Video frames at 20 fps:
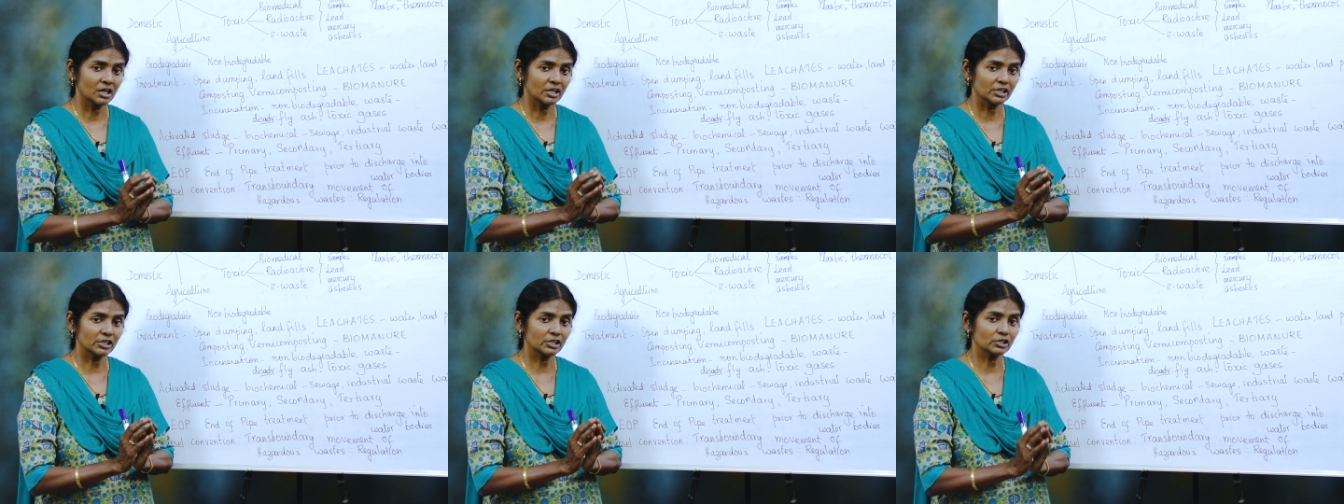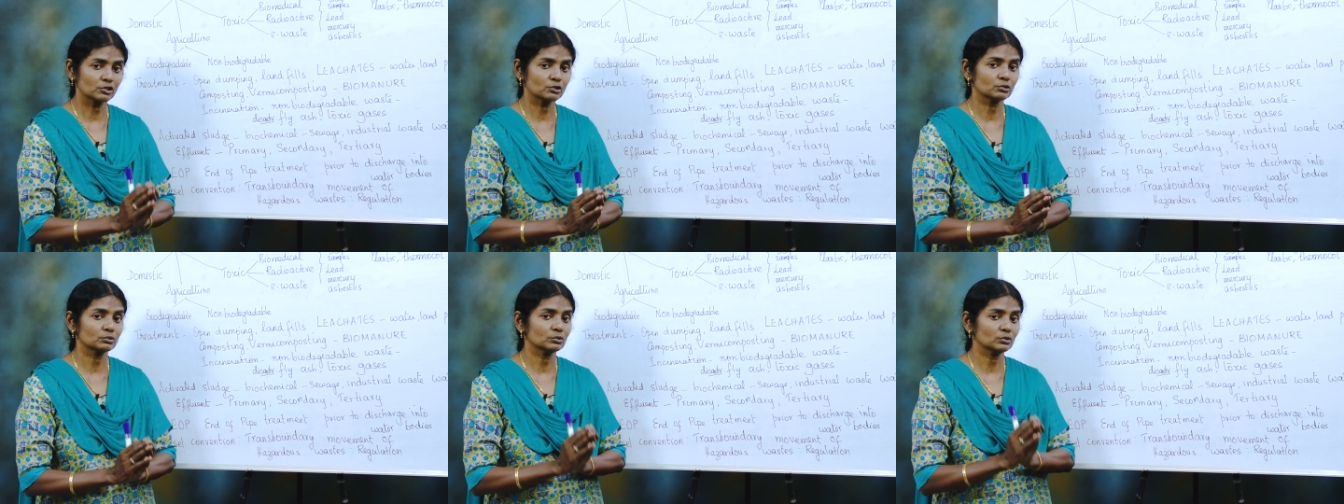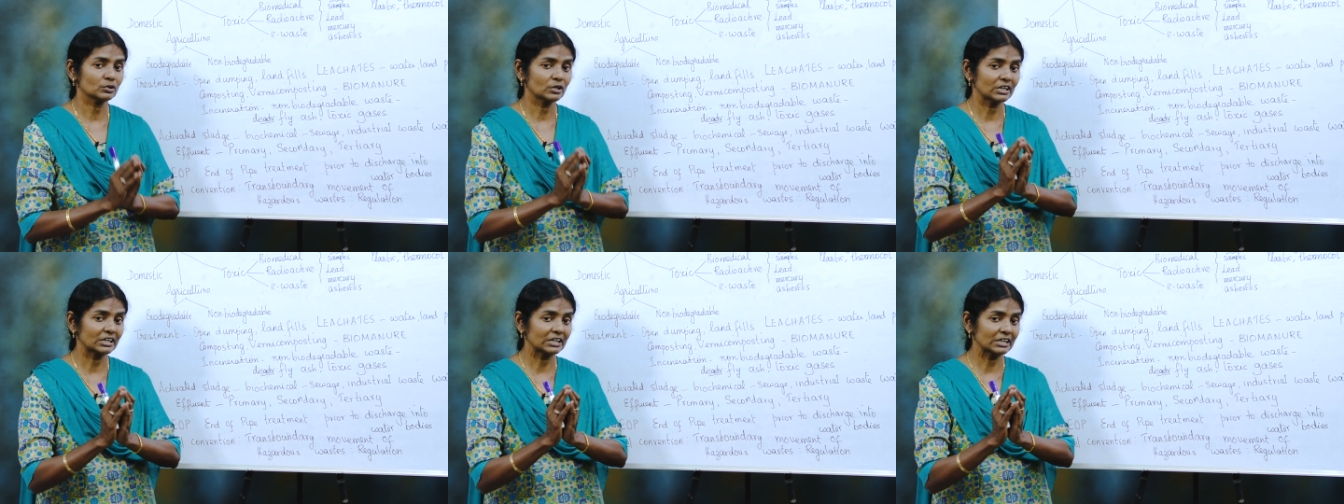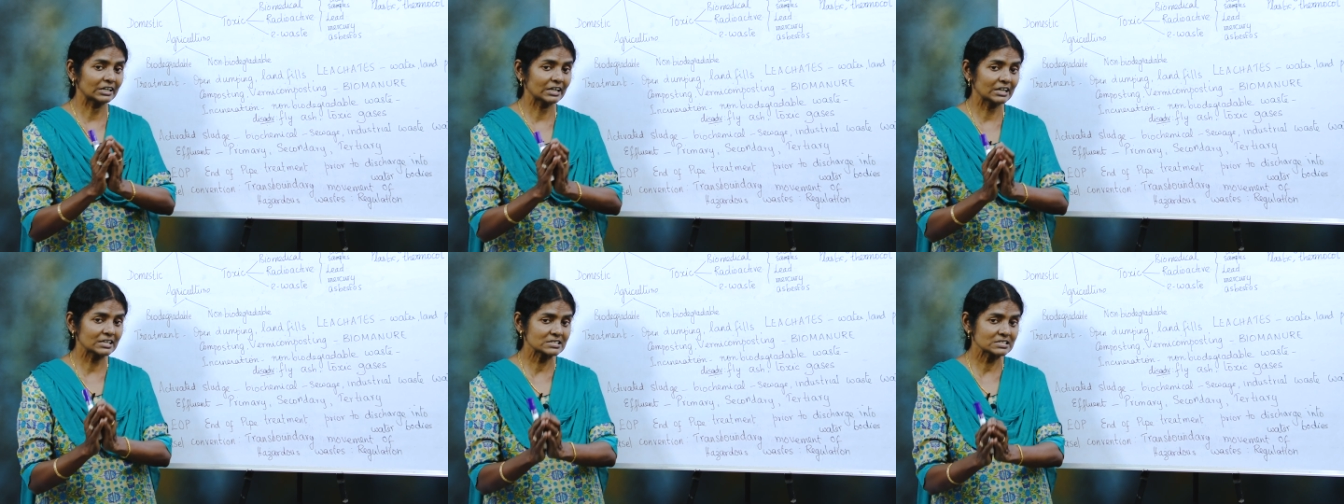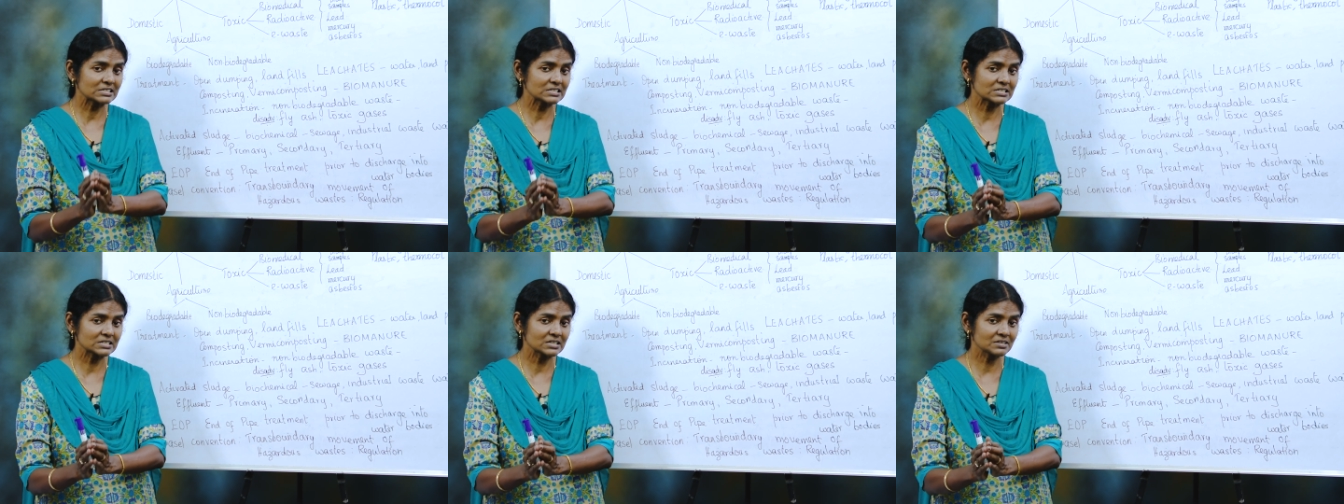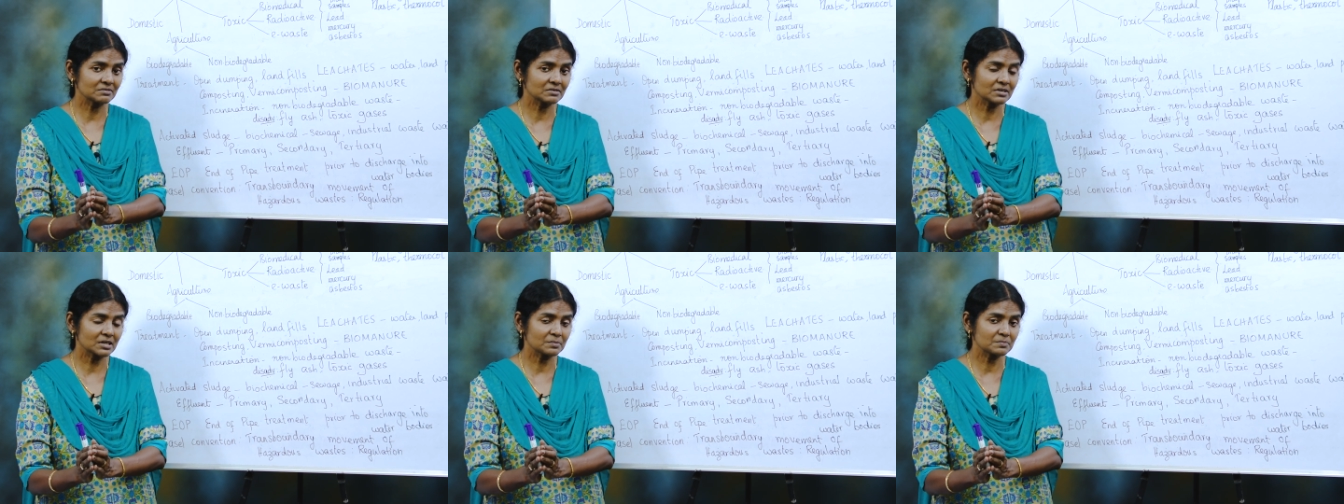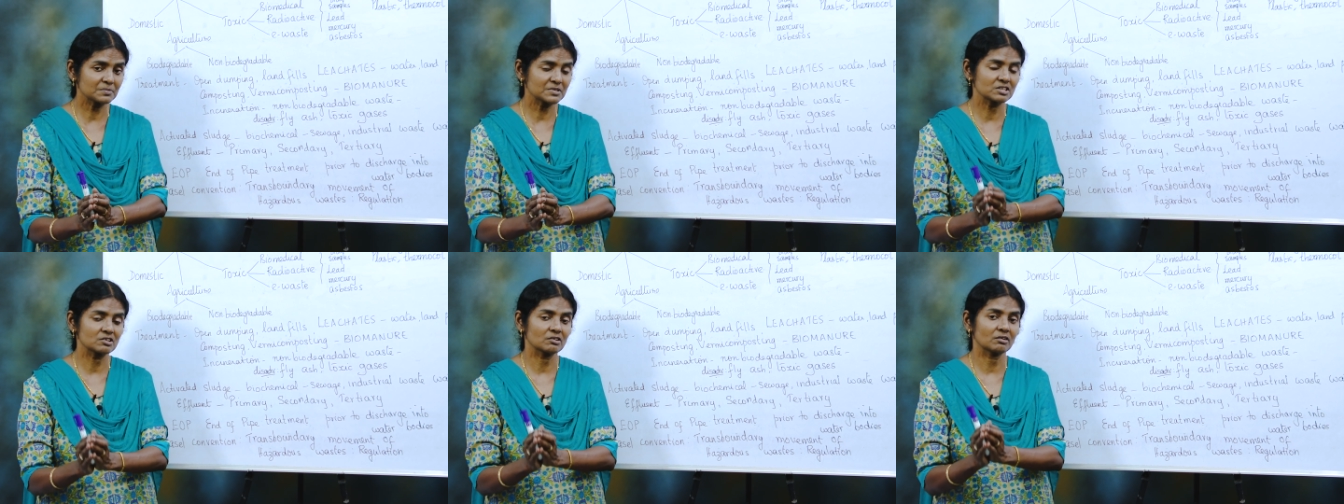into less
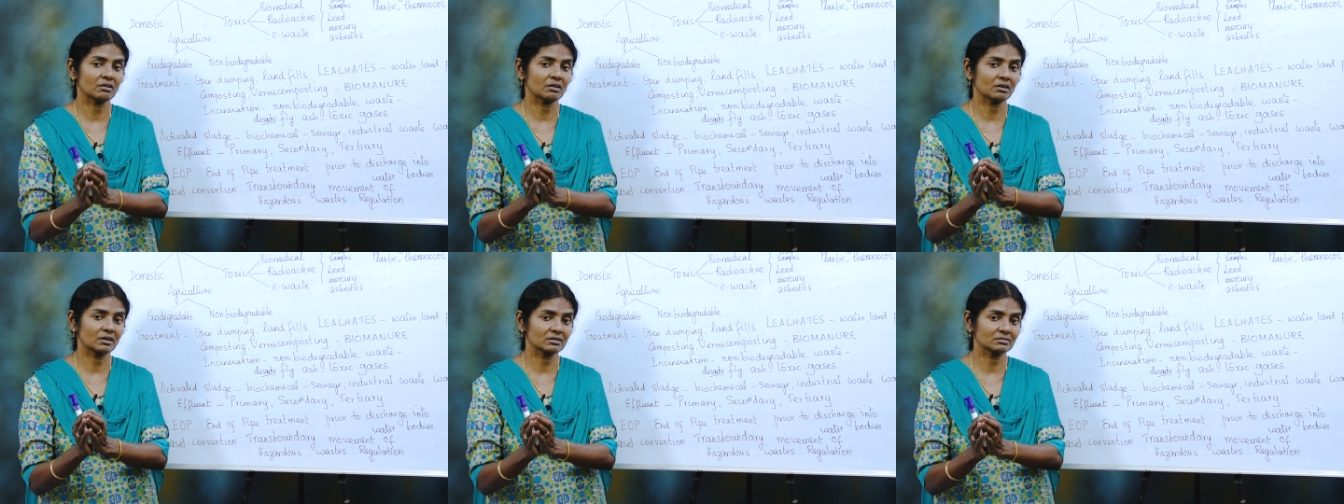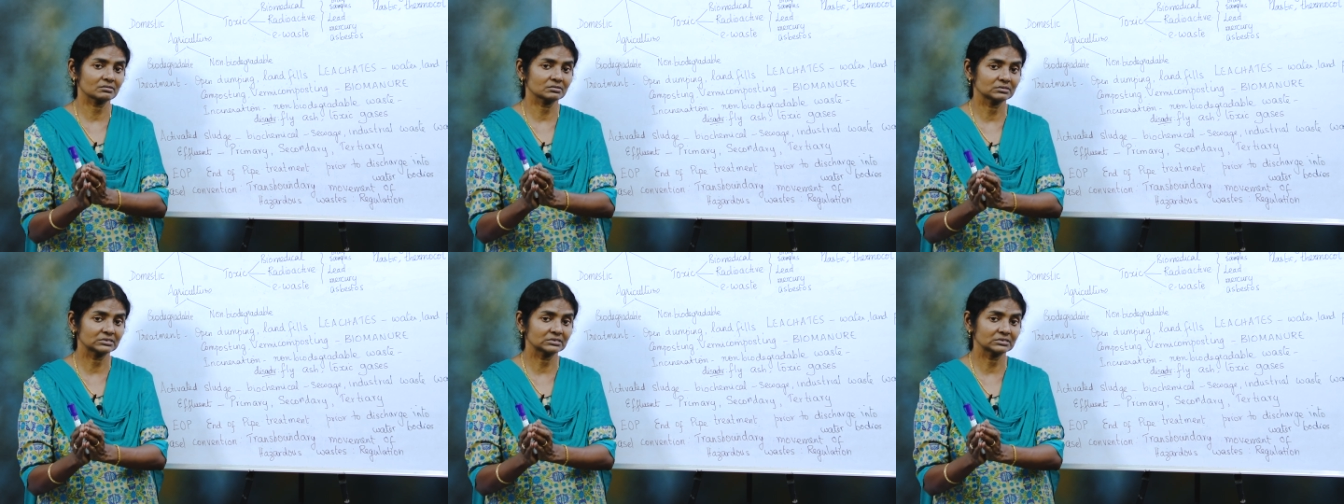developed or